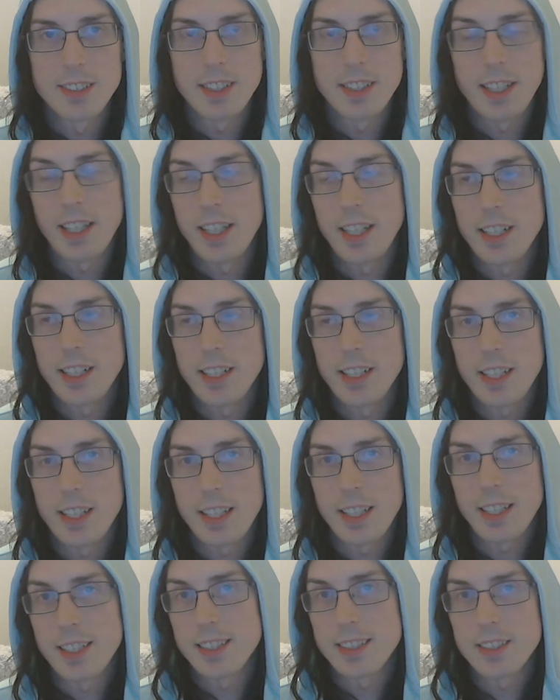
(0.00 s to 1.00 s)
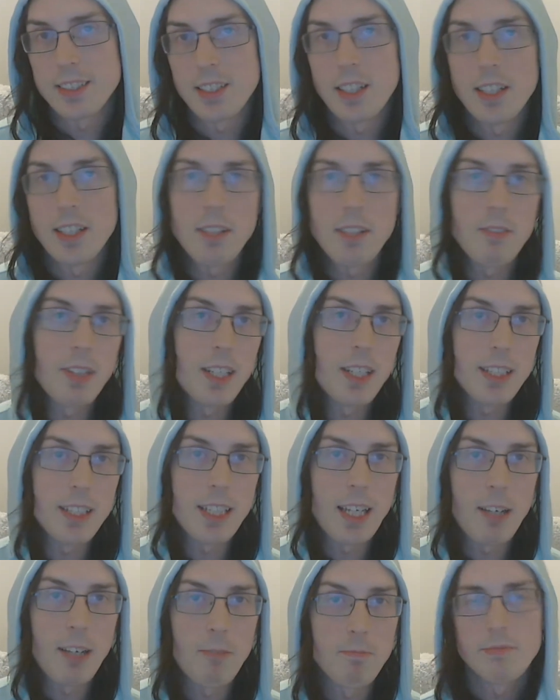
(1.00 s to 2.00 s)
And I guess I'll leave it at
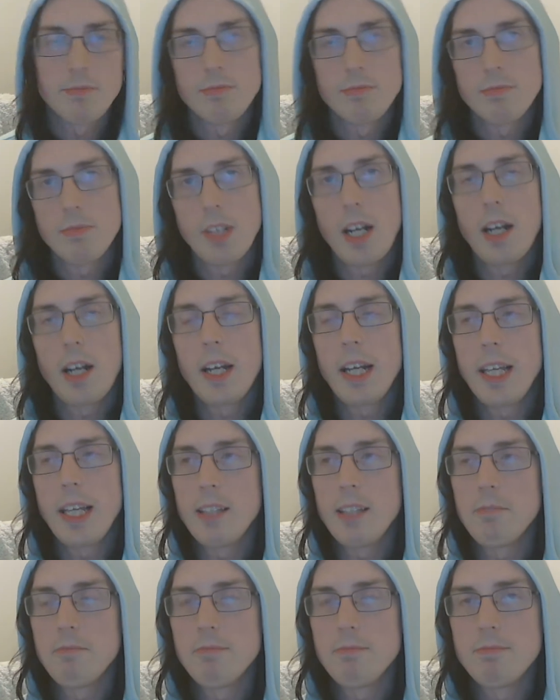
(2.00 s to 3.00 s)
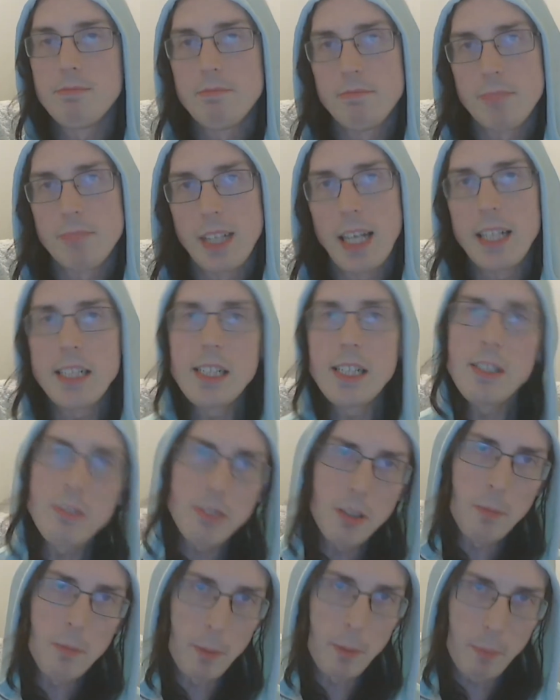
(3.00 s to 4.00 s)
that. Alright, I don't
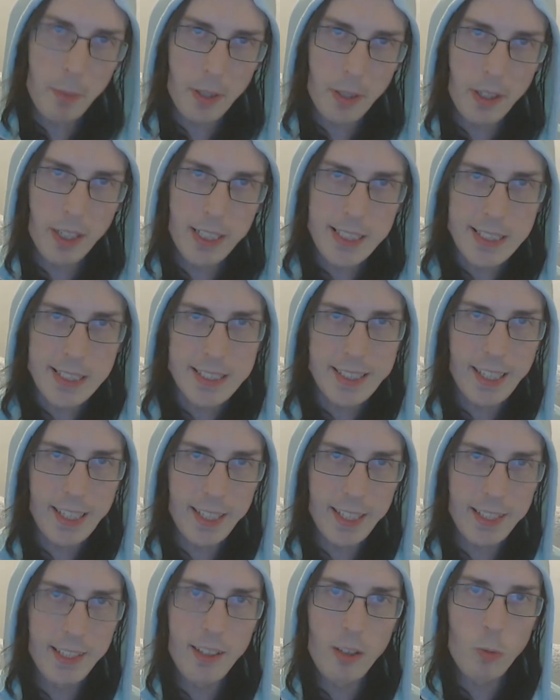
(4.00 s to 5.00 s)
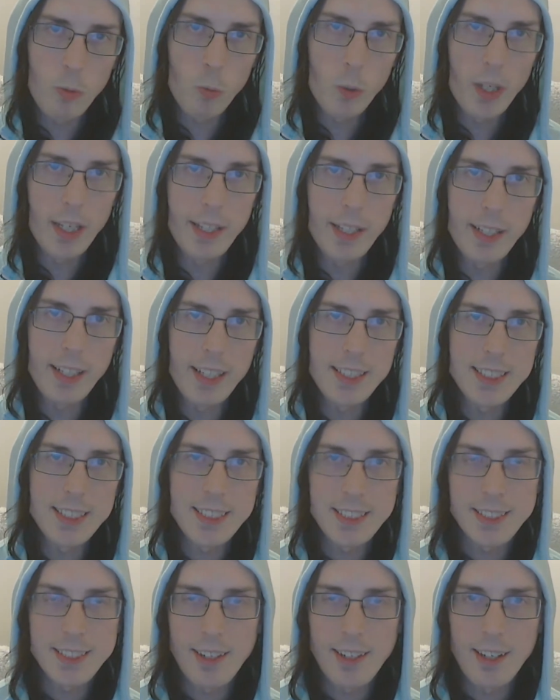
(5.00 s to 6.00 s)
remember exactly what I
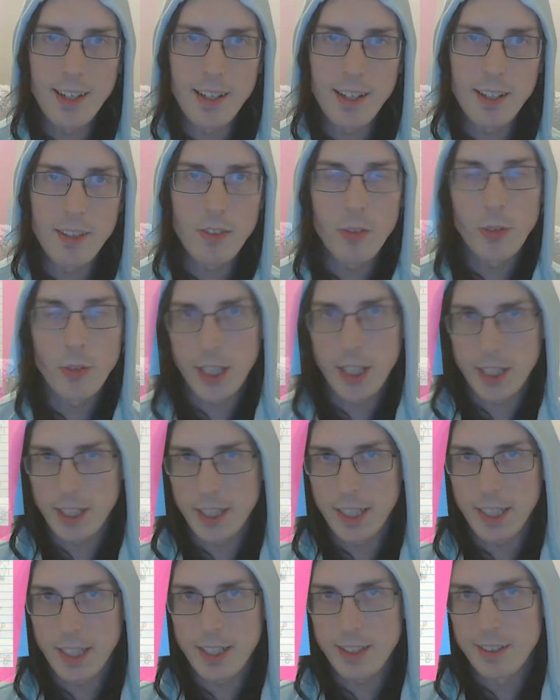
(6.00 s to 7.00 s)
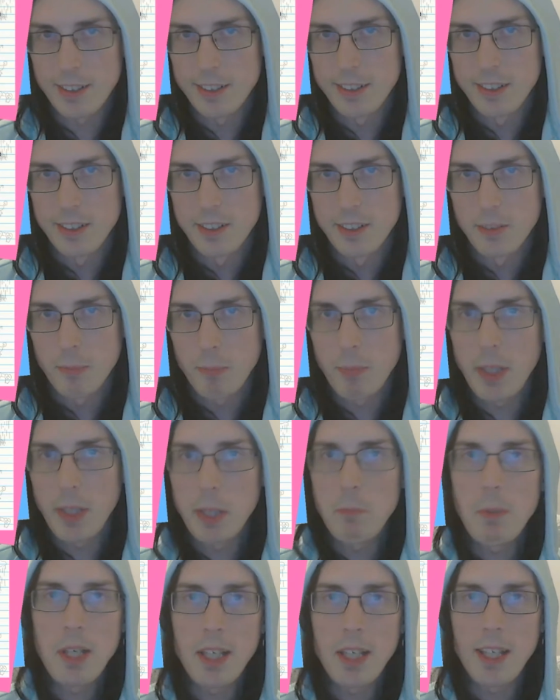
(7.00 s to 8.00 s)
saw that like
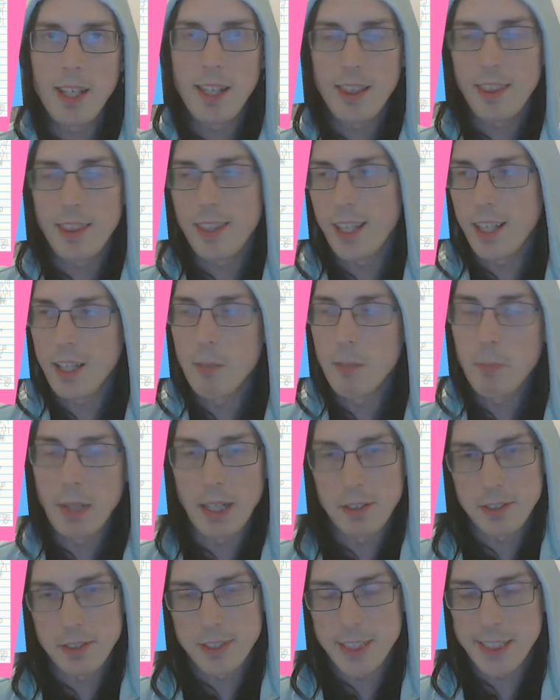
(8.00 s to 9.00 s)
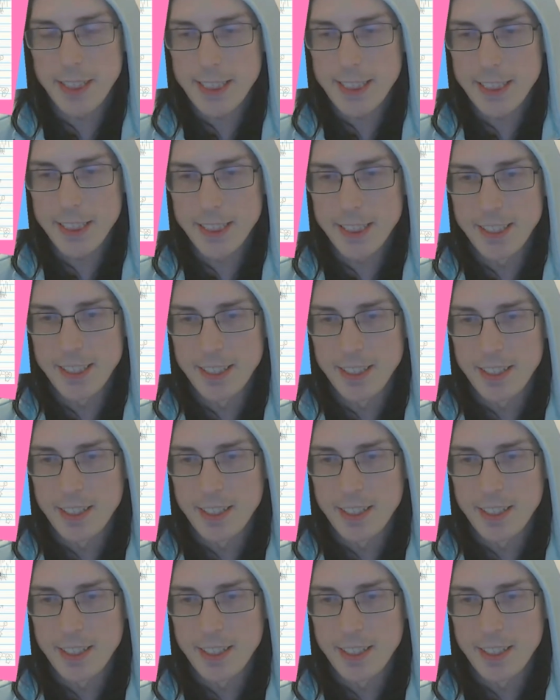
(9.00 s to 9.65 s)
made me think about this.